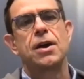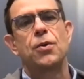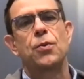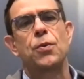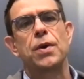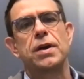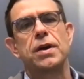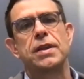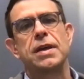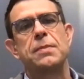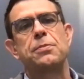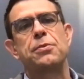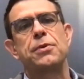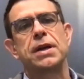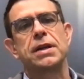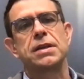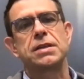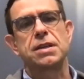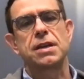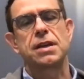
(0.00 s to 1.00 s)
where they
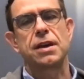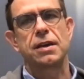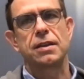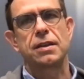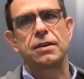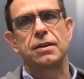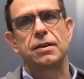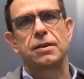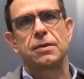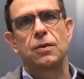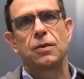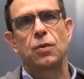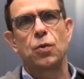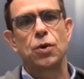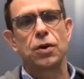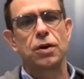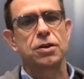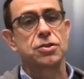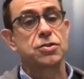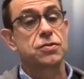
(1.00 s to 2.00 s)
bring together
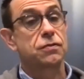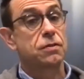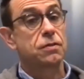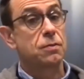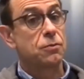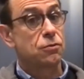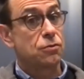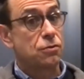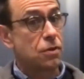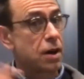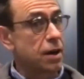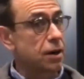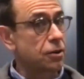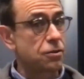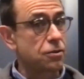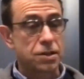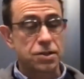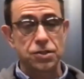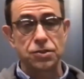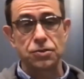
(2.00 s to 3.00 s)
workers from right across the